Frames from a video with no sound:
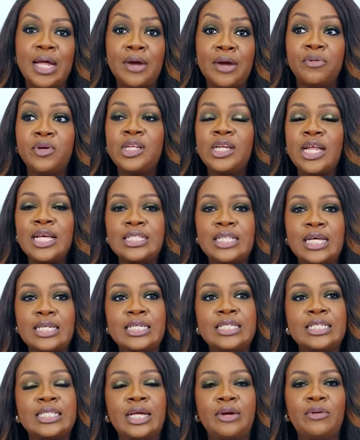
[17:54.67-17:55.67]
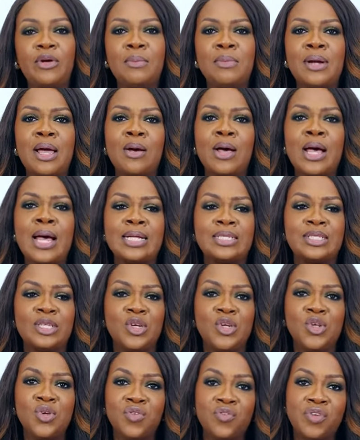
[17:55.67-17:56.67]
I realized that Instagram now has a
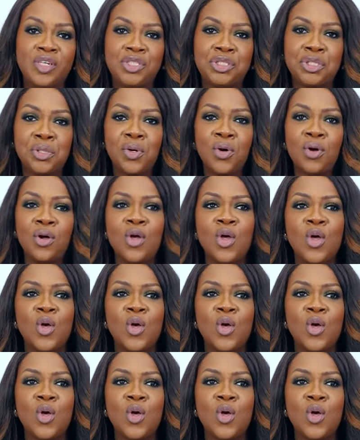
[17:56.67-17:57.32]
new feature